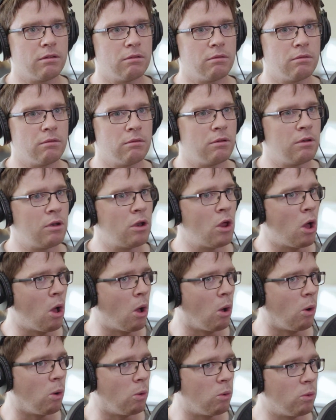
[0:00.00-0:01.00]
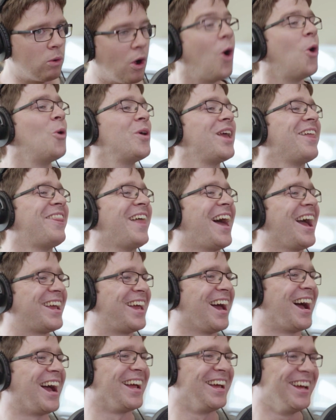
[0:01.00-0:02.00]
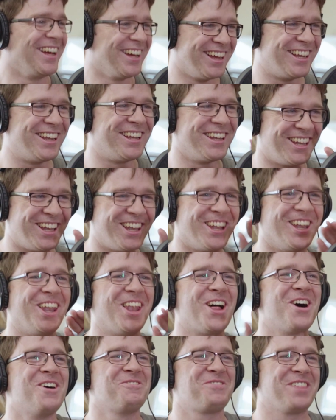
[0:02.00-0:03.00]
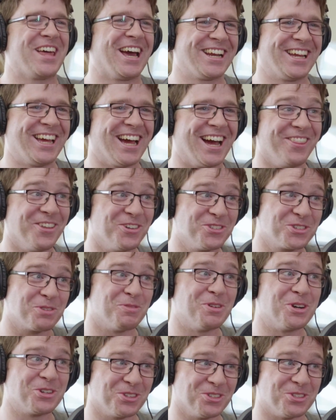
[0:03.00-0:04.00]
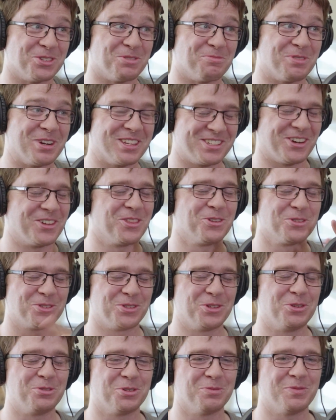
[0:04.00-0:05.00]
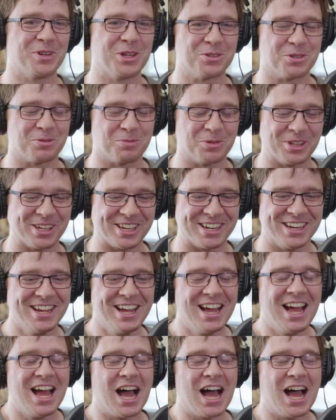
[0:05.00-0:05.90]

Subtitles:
No. Oh yeah, that guy. Love that guy. Those commercials are brilliant. Sorry, those YouTube videos are brilliant.